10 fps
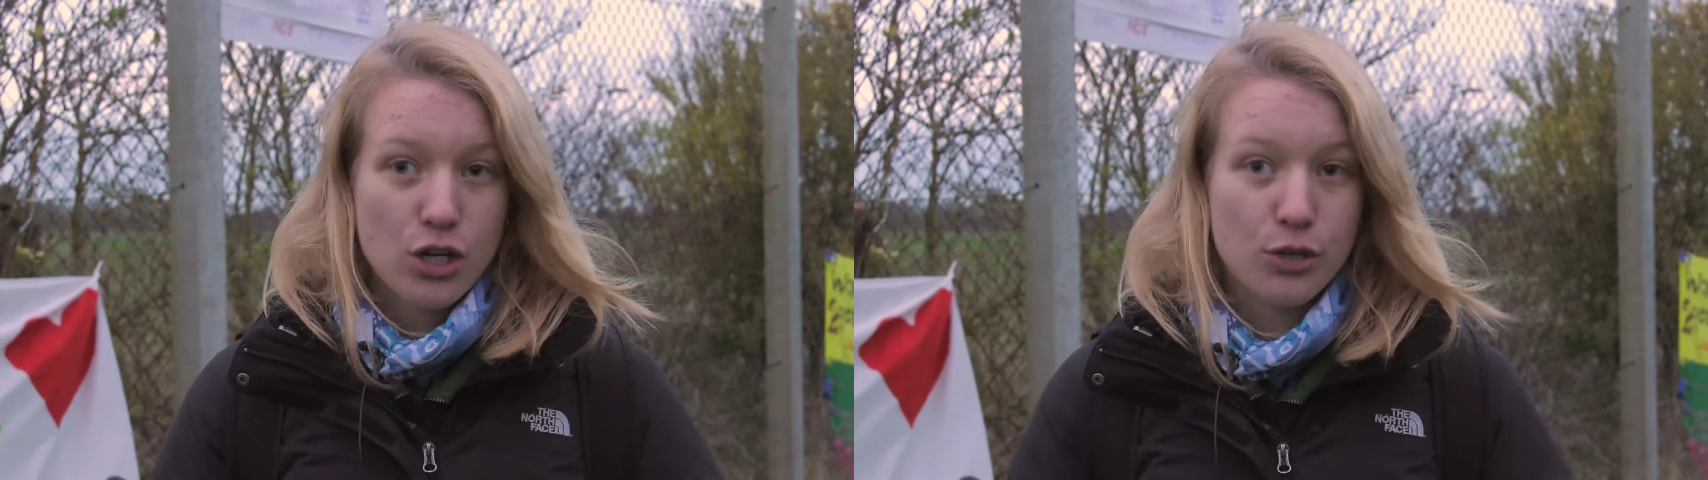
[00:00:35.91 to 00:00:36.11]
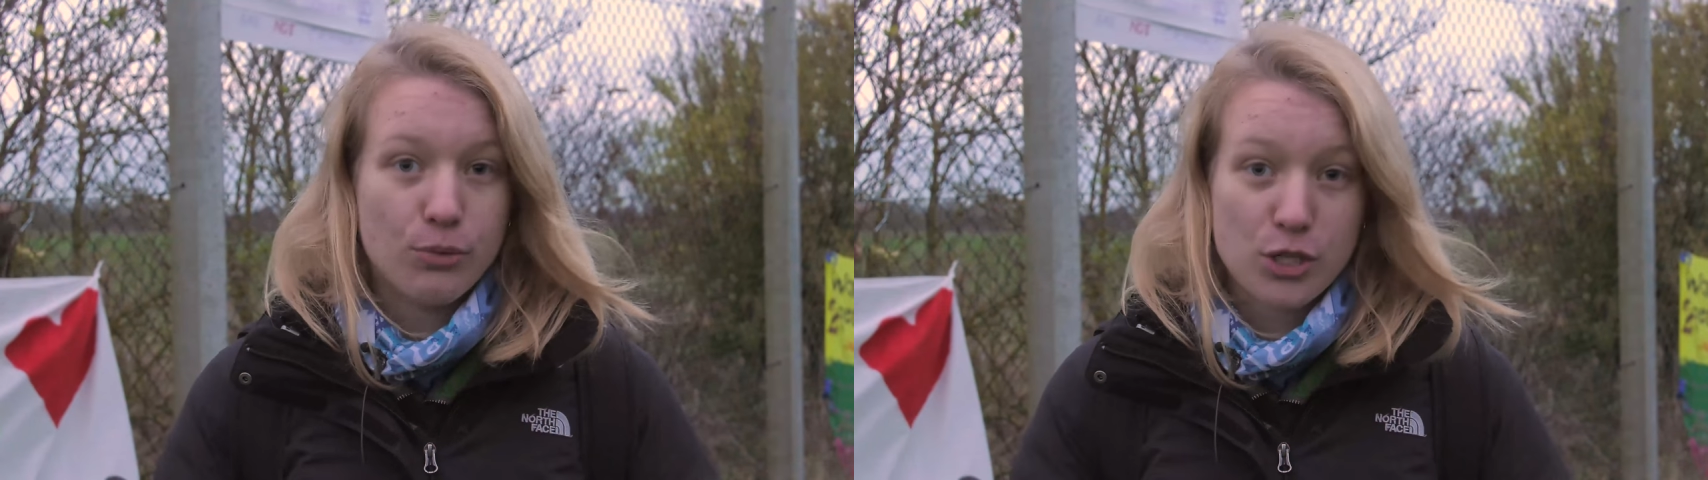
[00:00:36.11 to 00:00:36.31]

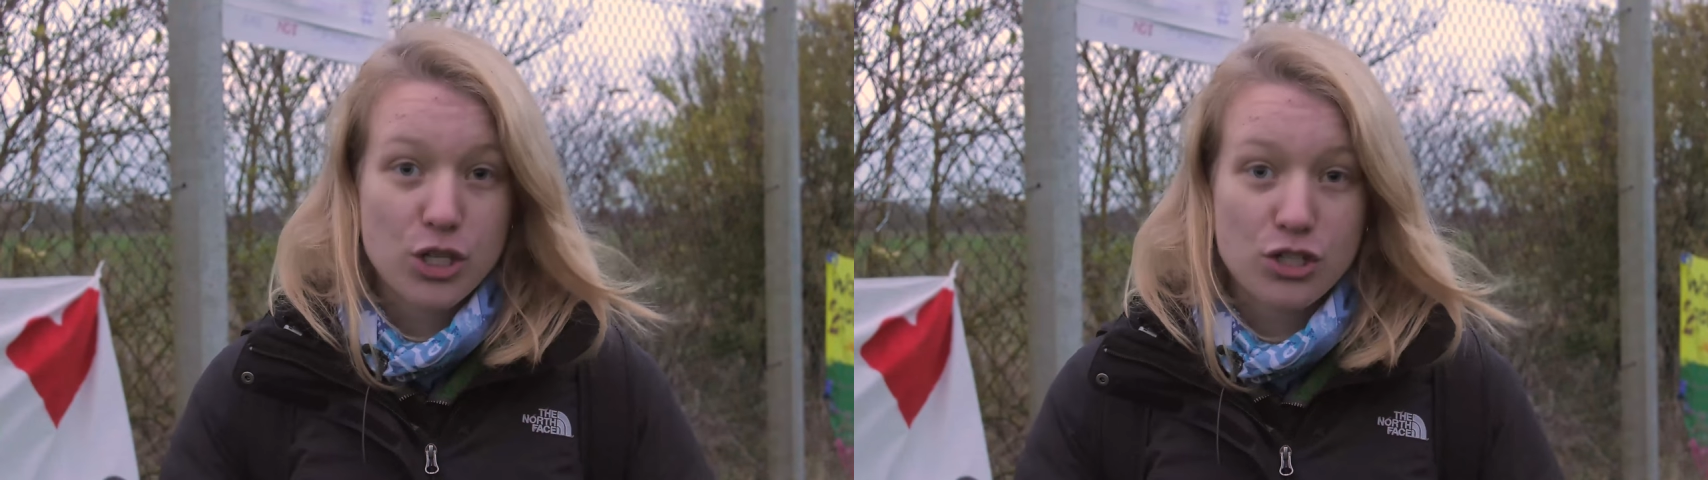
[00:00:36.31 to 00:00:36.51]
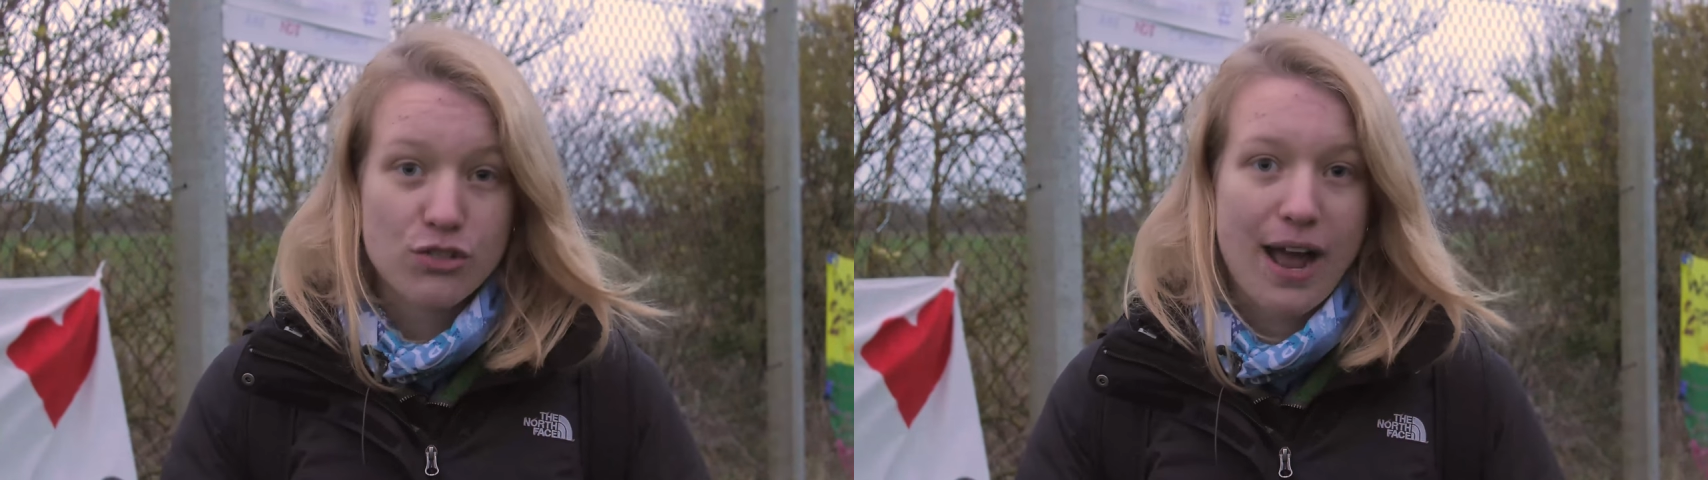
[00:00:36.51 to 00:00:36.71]
who were
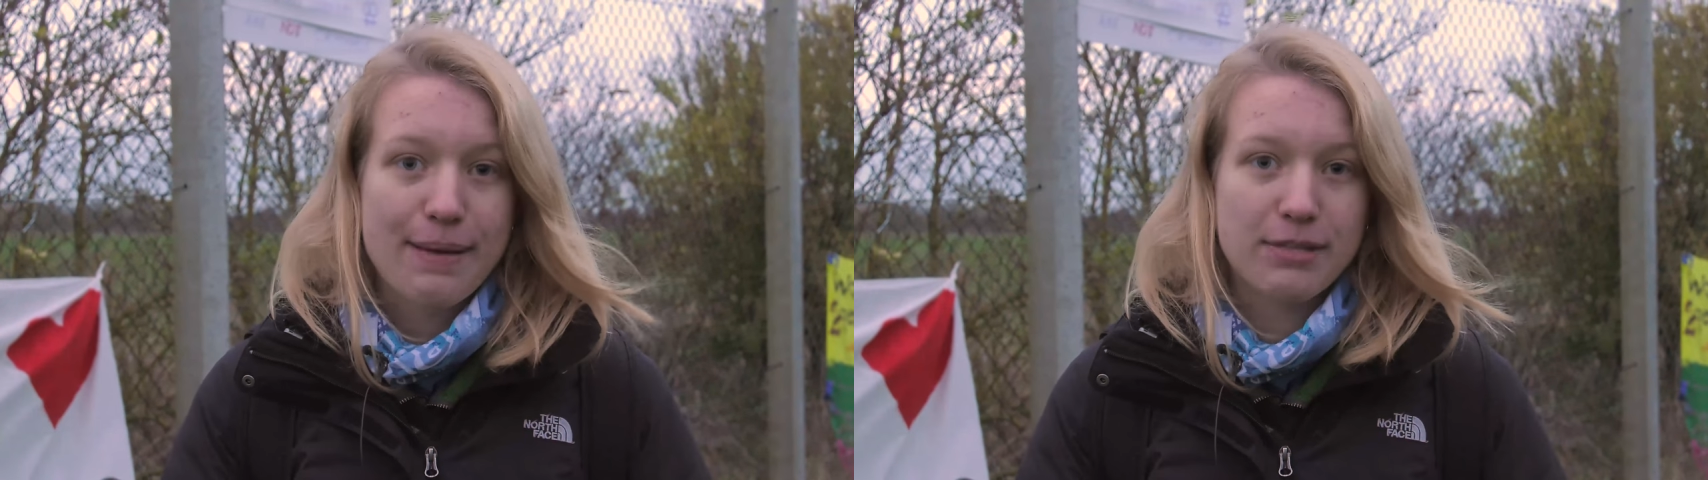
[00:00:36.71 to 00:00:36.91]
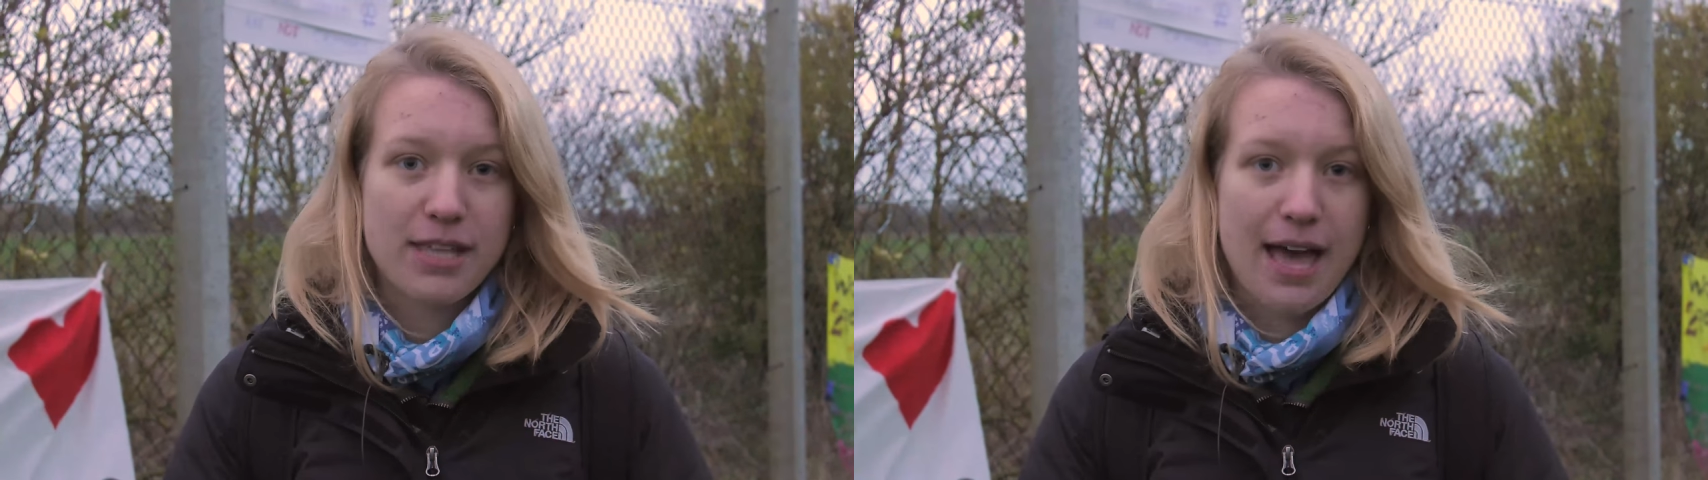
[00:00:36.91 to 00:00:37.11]
just
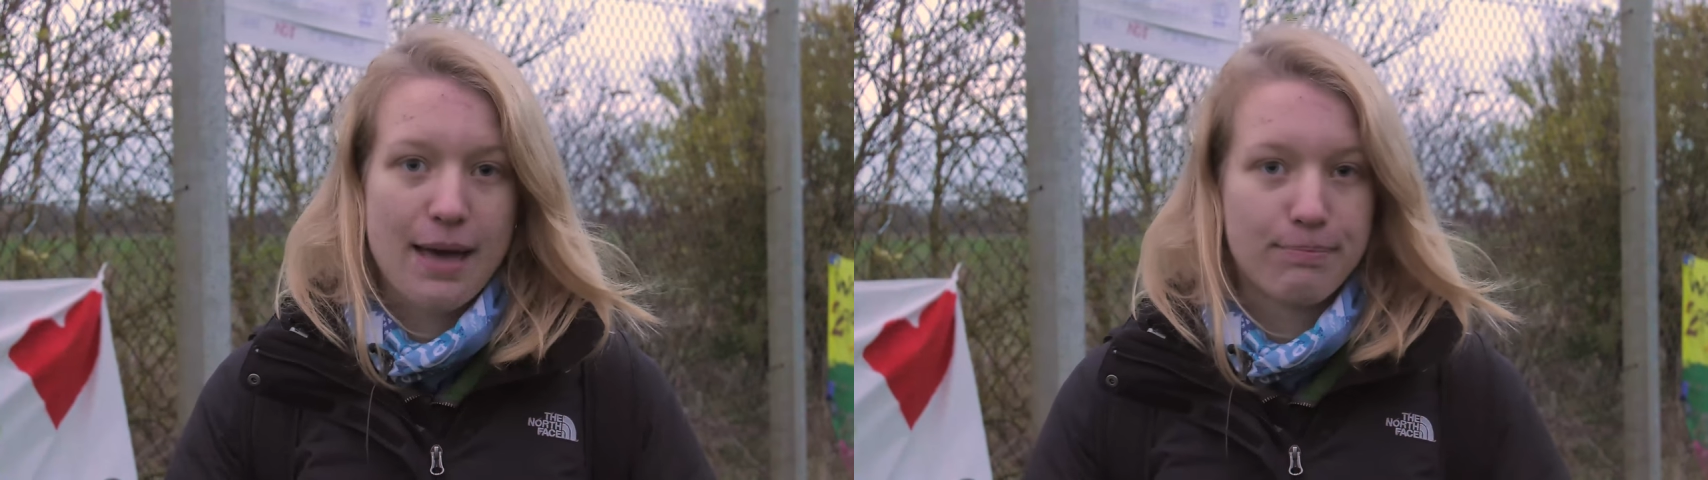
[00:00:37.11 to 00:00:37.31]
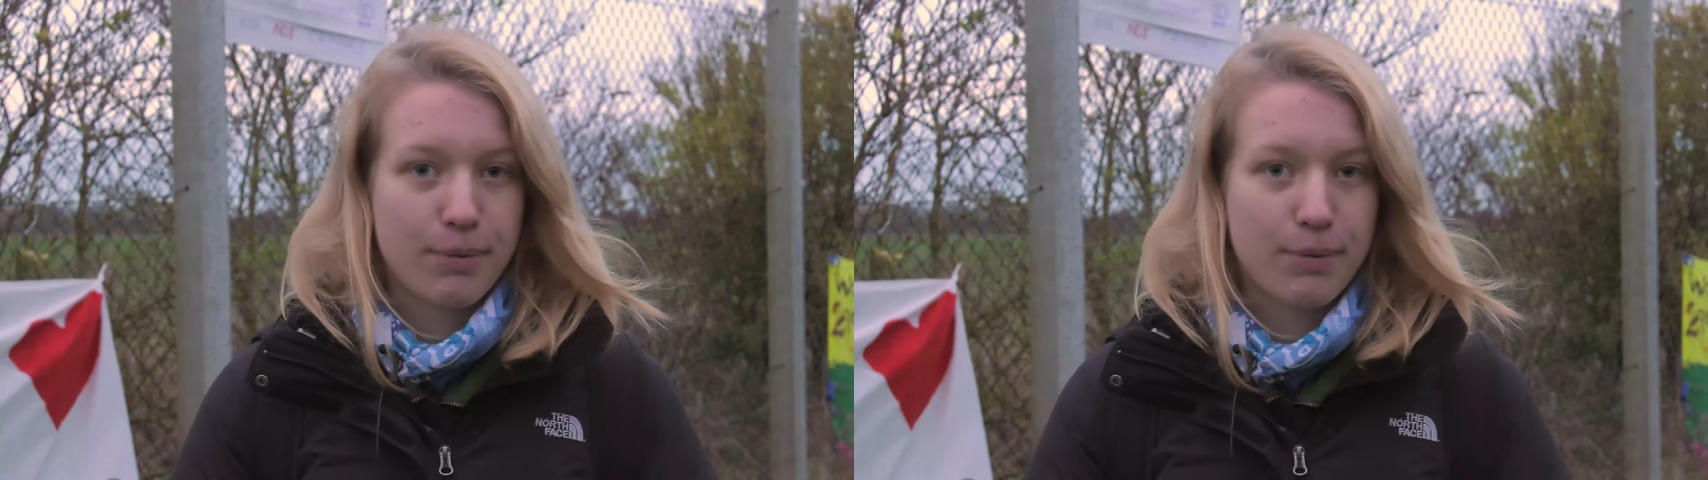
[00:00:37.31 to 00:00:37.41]
trapped there